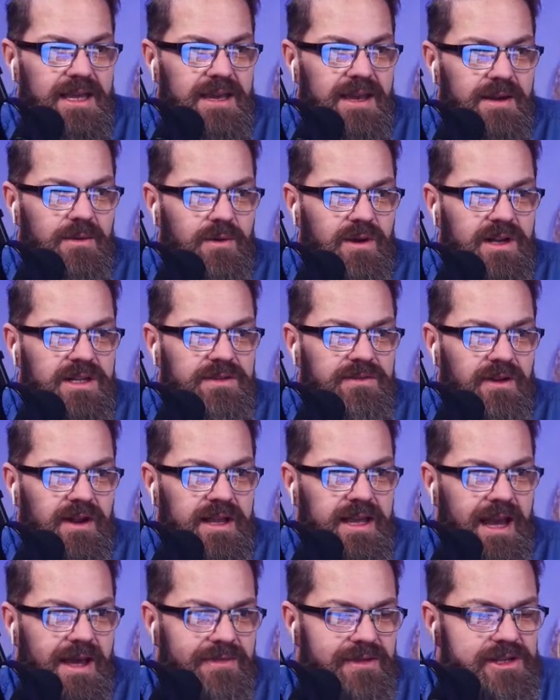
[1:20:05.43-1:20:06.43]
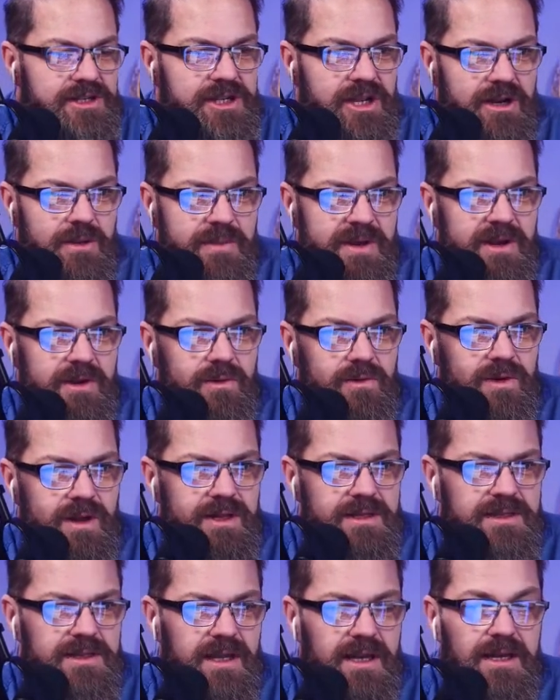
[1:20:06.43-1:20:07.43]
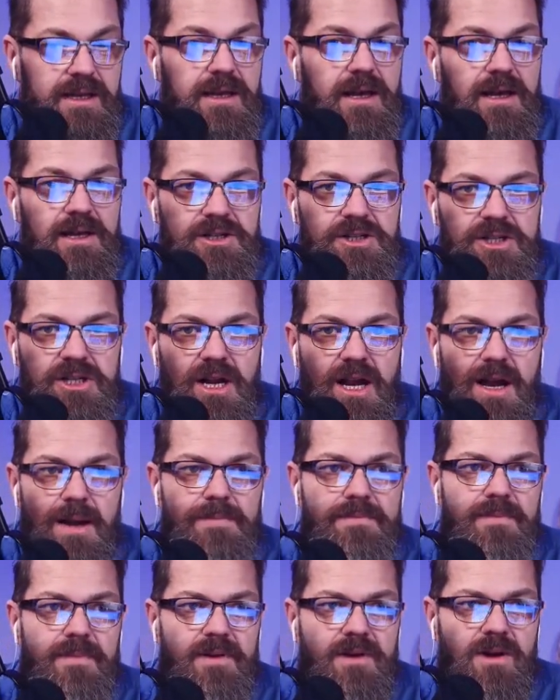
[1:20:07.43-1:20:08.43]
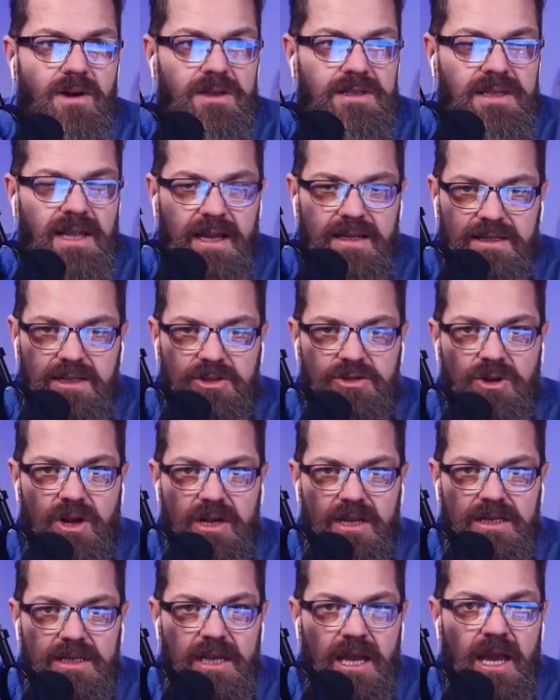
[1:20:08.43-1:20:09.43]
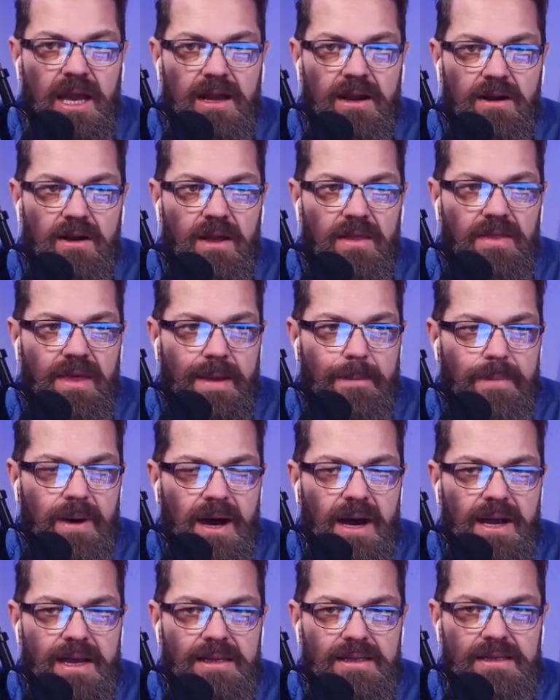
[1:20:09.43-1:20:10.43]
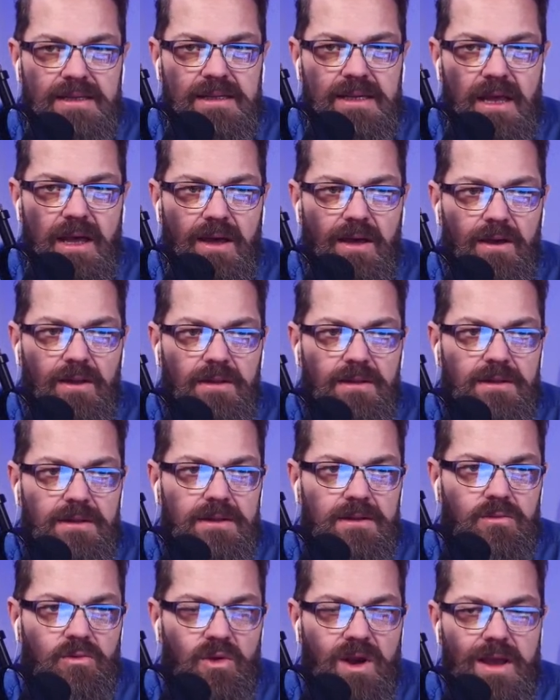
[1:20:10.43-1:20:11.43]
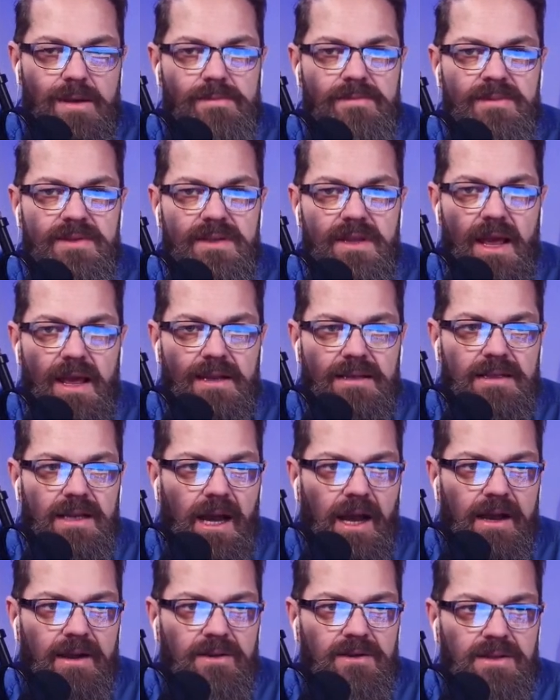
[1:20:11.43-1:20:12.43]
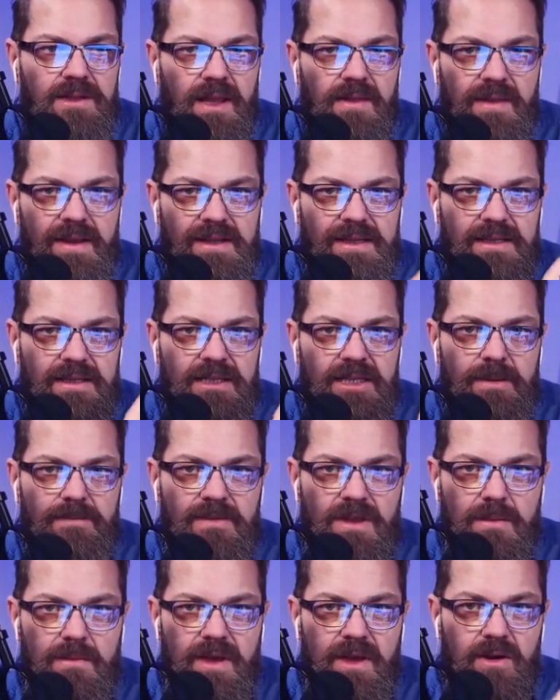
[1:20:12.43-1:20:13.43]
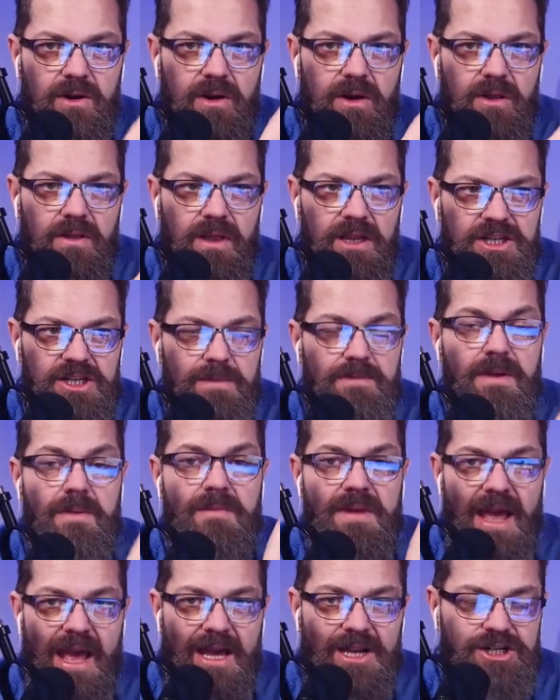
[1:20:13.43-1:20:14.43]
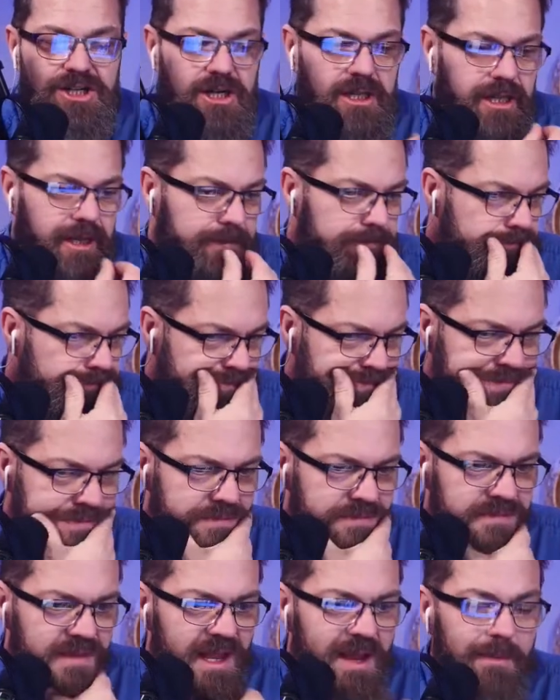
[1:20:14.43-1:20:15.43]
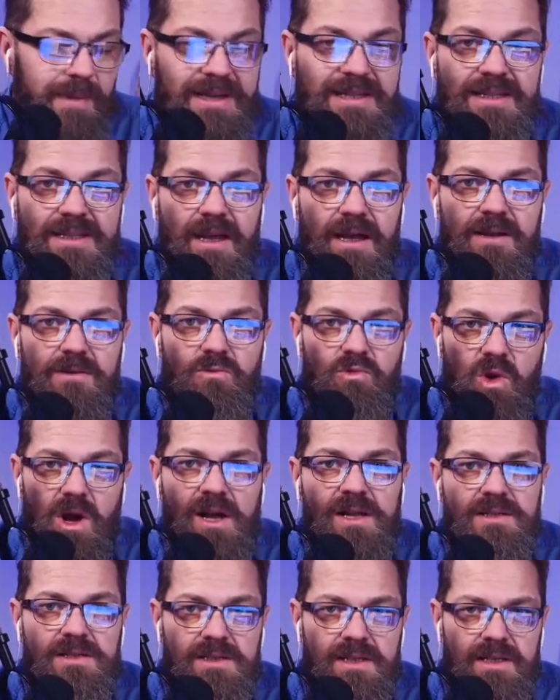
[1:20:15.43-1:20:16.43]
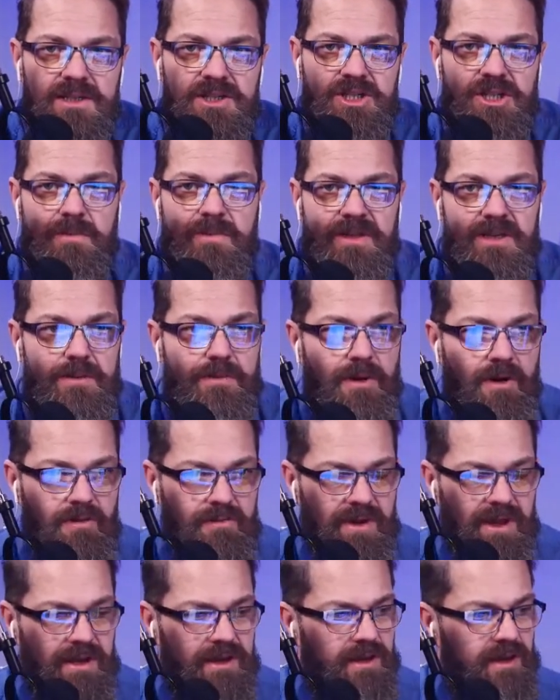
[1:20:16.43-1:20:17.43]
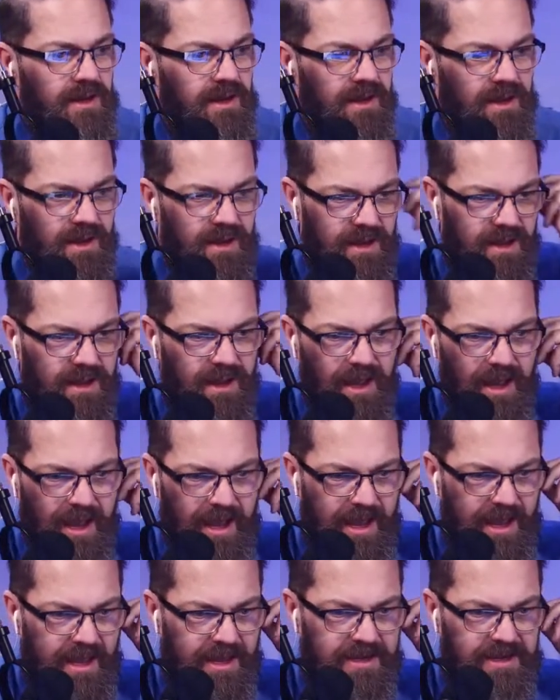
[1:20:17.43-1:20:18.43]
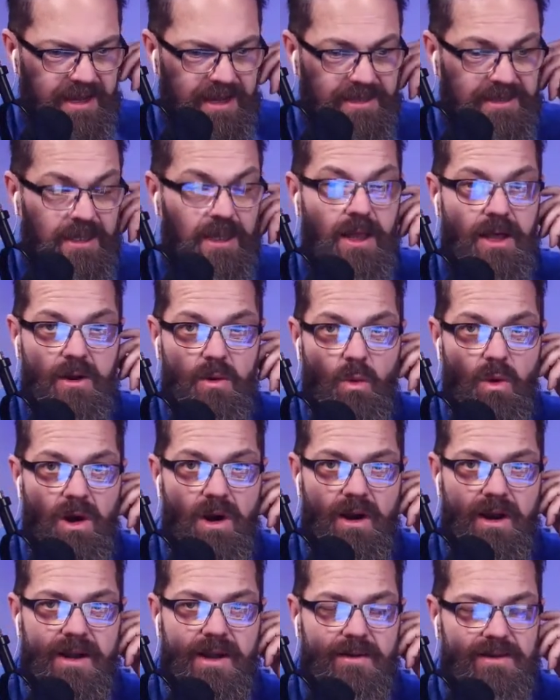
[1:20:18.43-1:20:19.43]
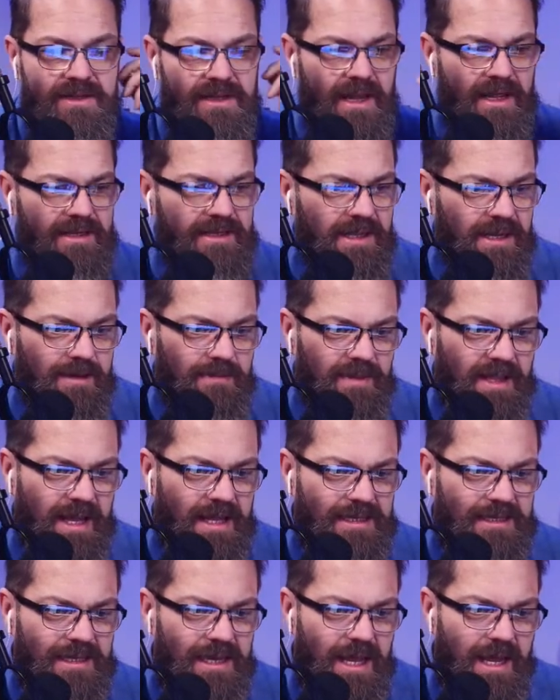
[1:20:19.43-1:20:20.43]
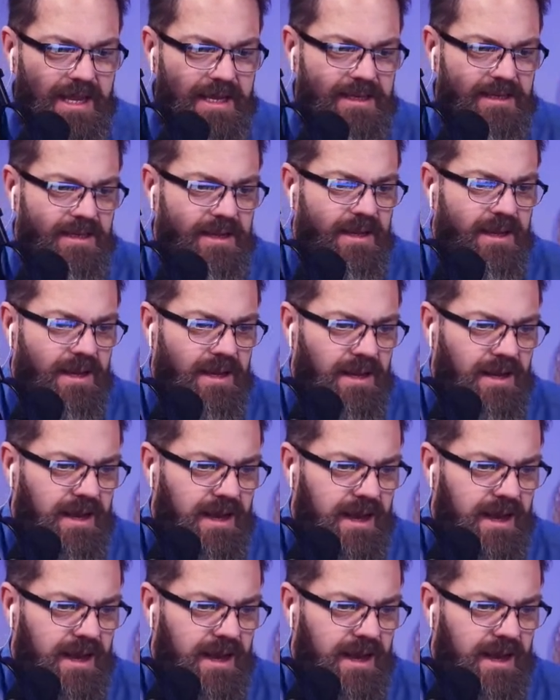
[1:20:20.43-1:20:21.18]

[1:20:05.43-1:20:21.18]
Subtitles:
he works for a Catholic gentleman who runs a shop called Texas Truck and Tire. They buy and sell rims and tires, and they ship them nationally. And my son runs his shipping department, and it's a lot of work. And I was asking him last night,